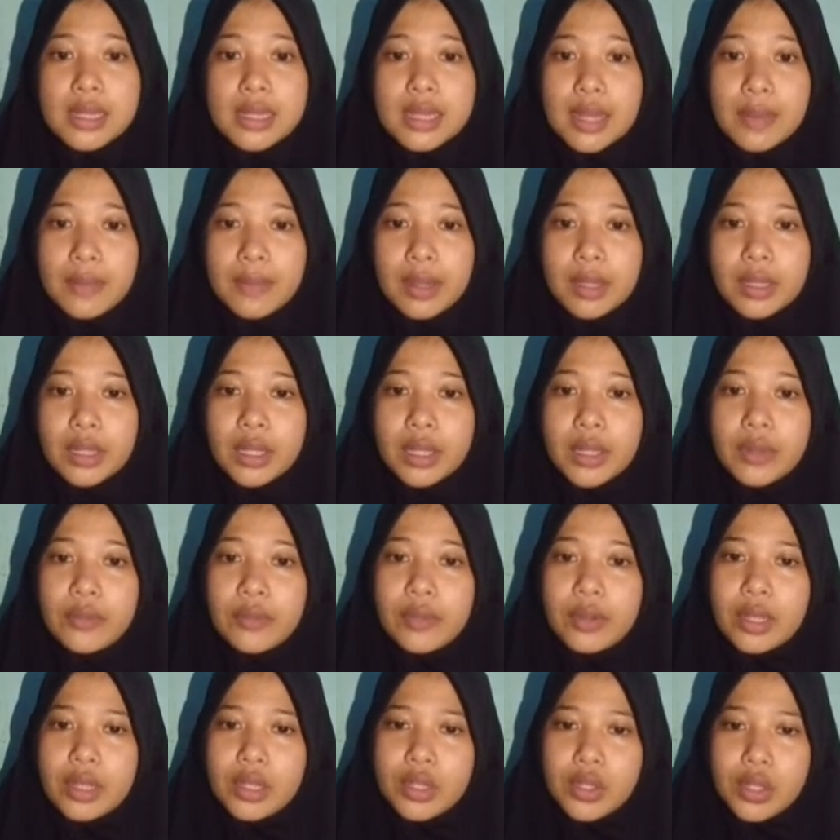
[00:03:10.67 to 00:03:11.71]
Some other
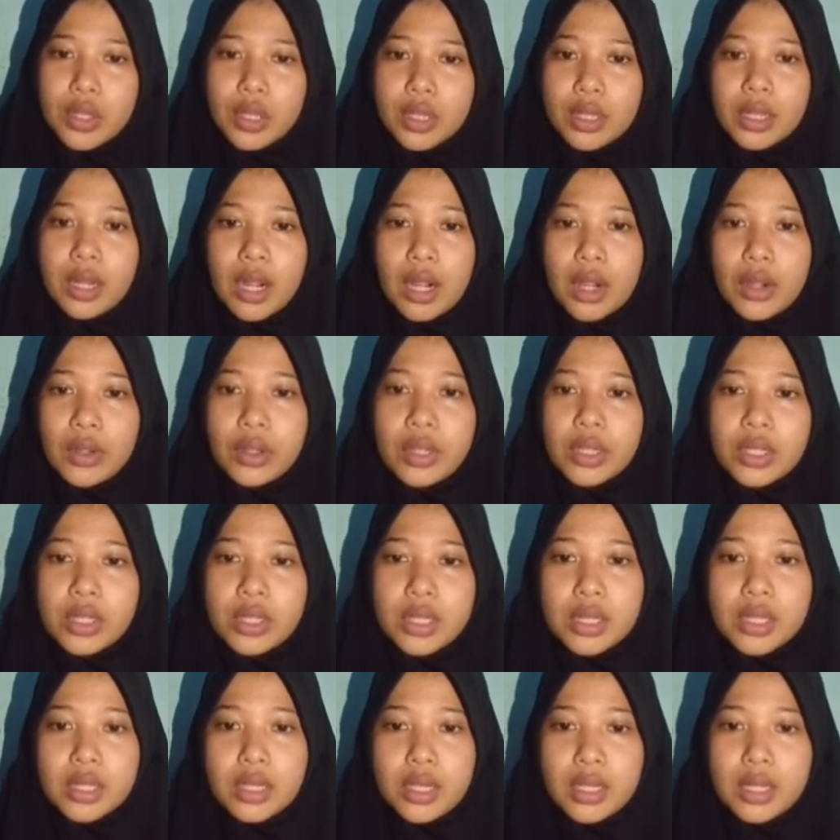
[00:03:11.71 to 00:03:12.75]
definitions are
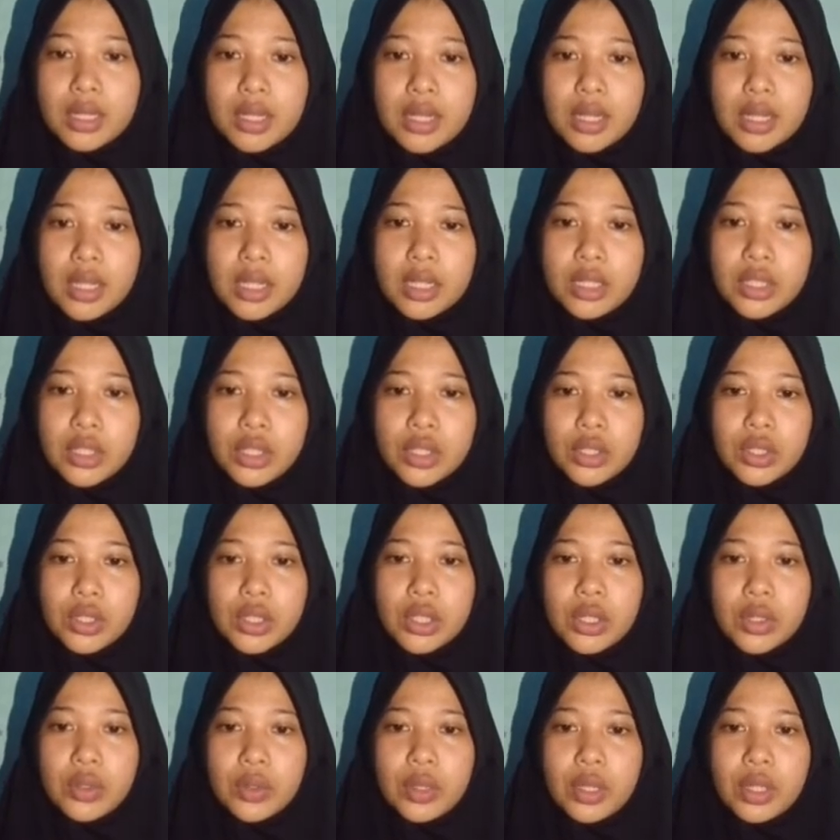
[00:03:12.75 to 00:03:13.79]

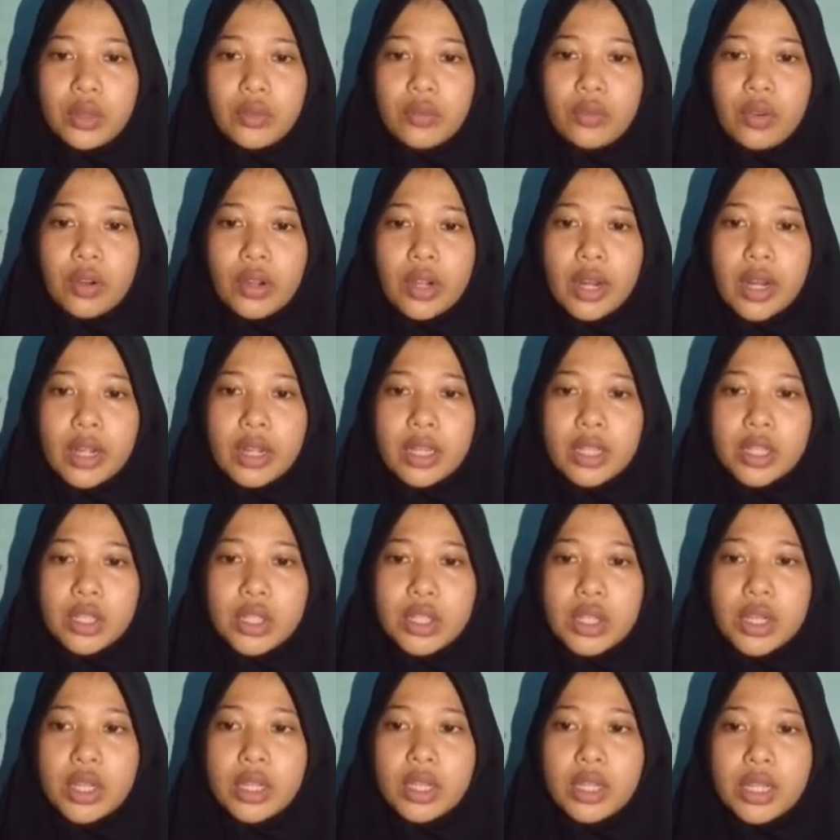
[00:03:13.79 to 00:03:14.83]
necessary for
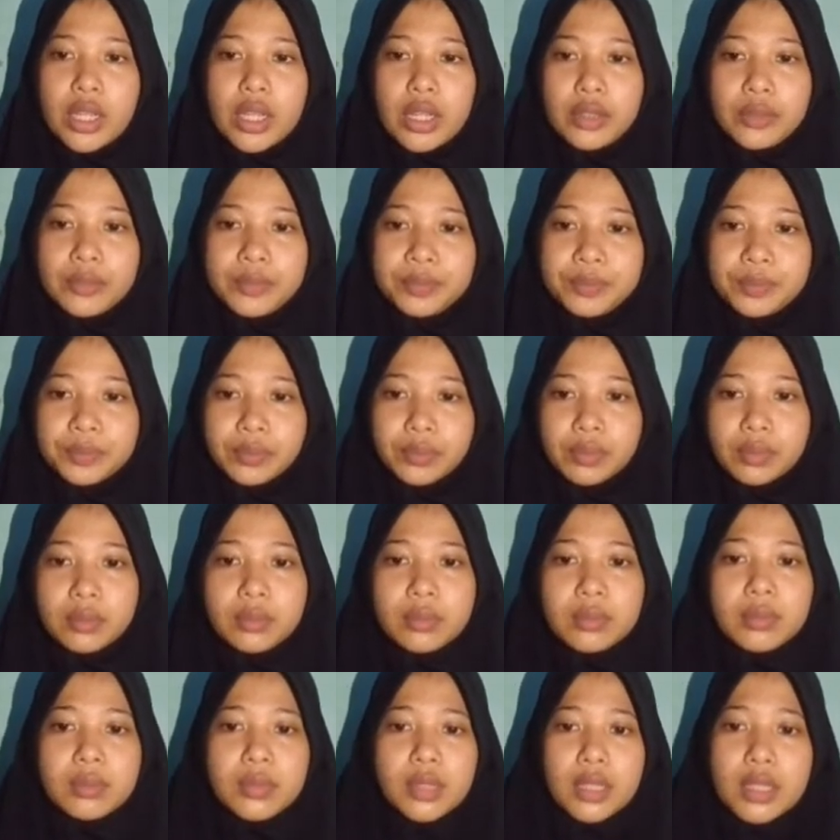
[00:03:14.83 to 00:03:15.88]
understanding
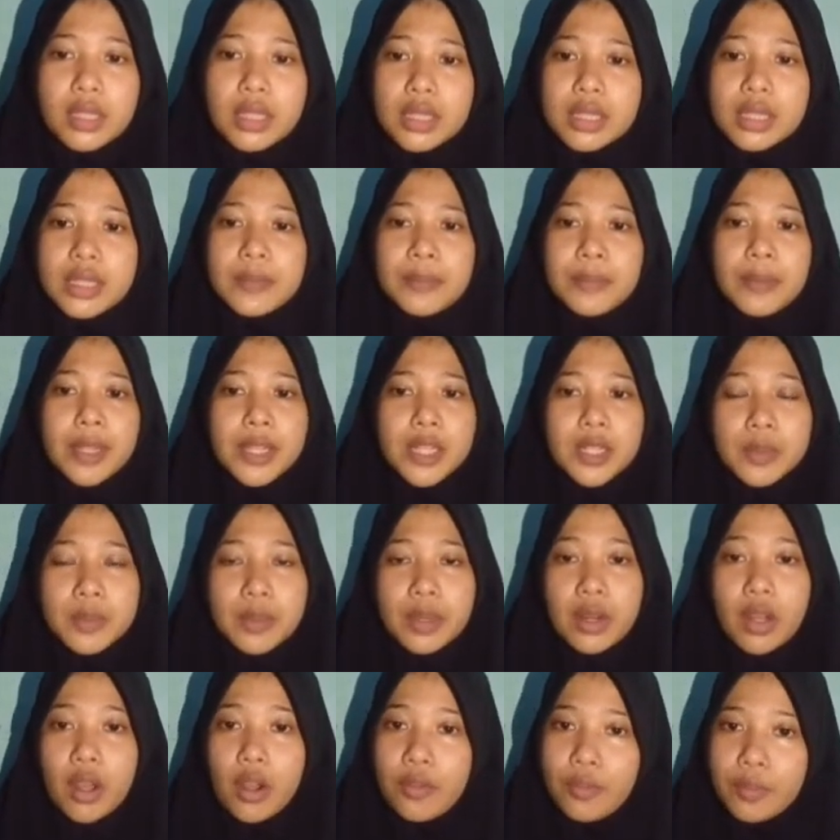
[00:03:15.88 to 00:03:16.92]
the
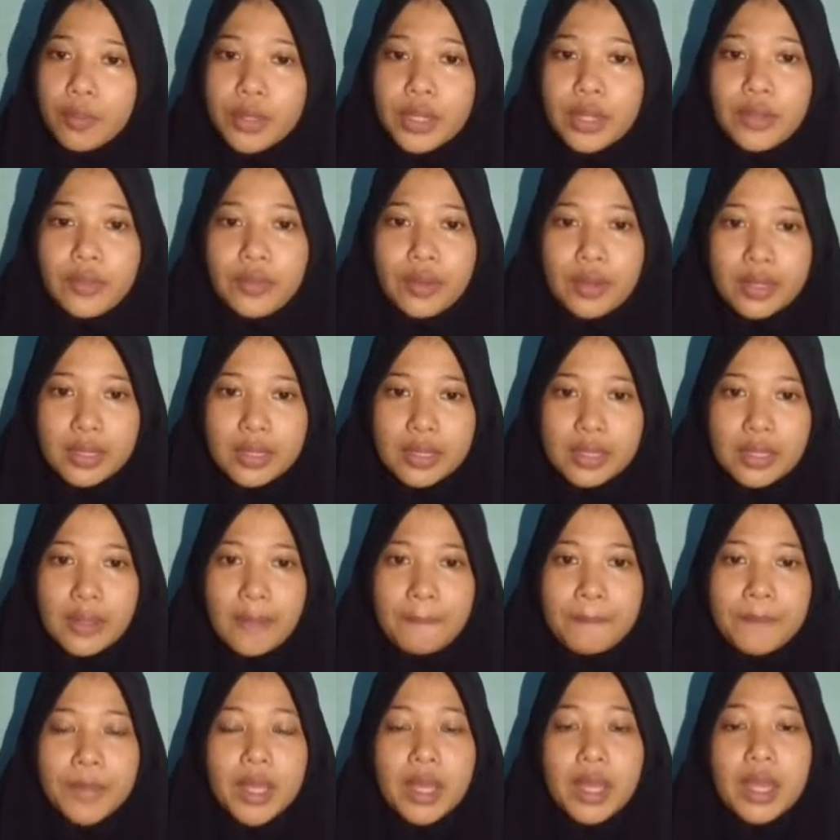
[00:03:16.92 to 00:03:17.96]
placement of modifiers.
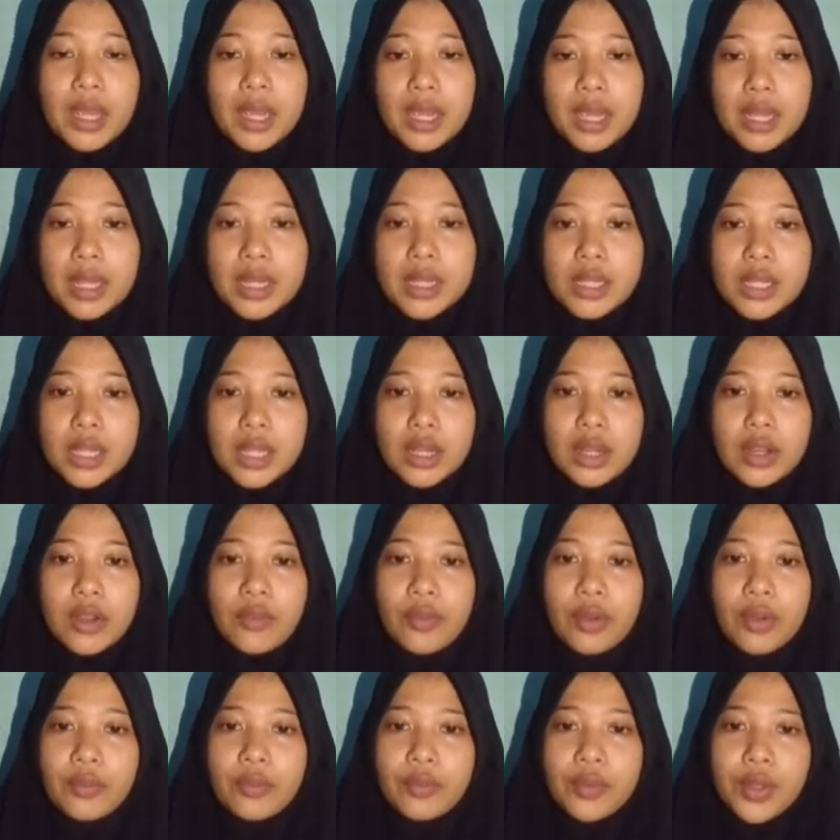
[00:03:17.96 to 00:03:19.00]
Here's an
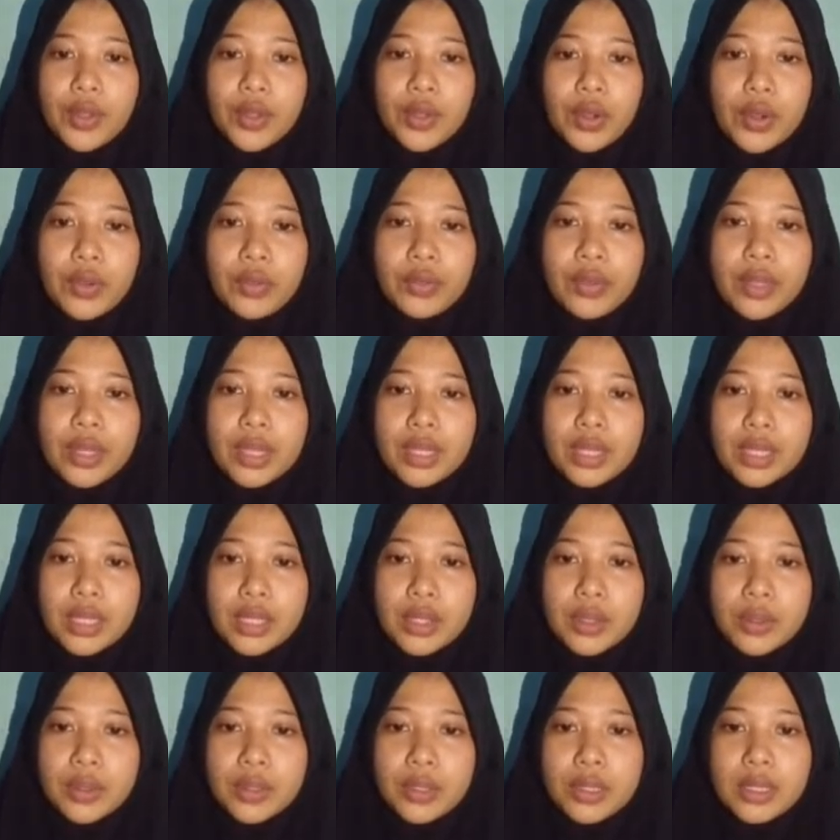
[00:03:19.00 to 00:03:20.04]
overview of the
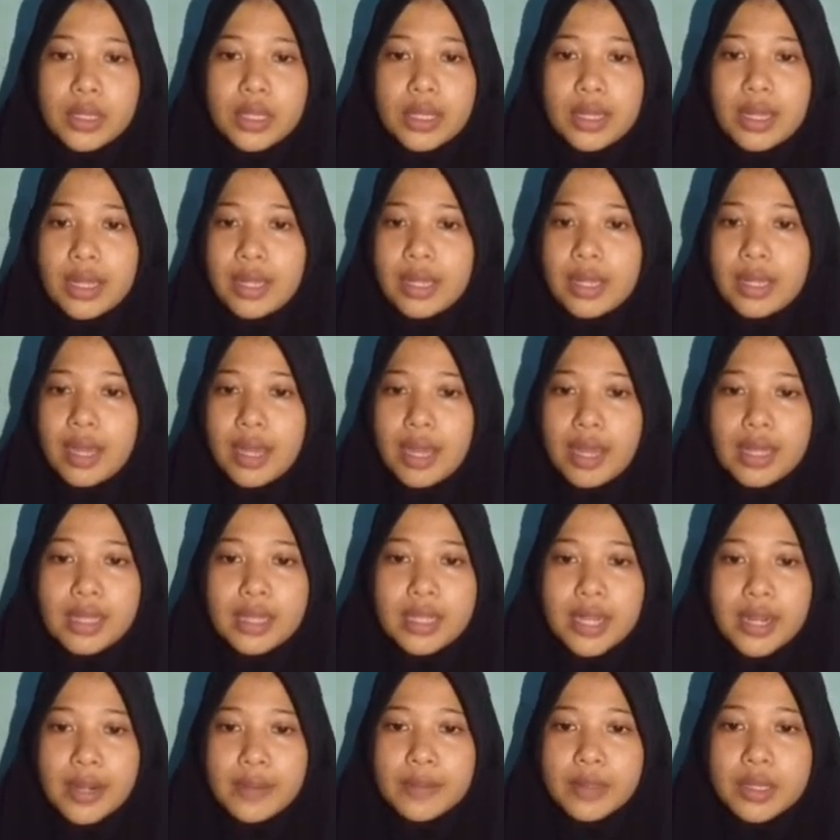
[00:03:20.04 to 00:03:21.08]
key
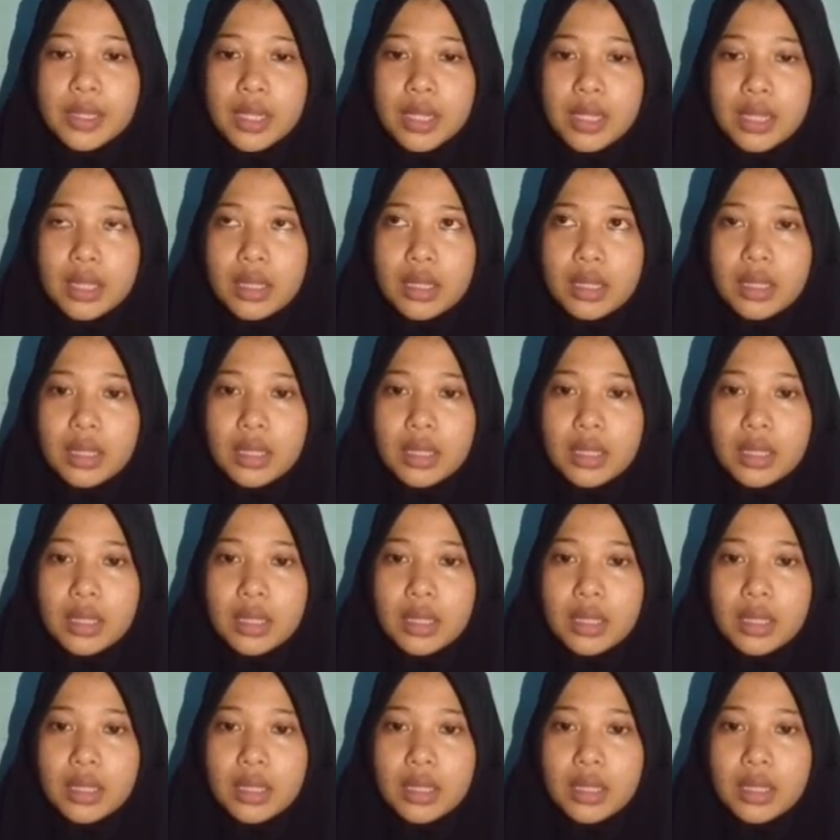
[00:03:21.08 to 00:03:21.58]
terms in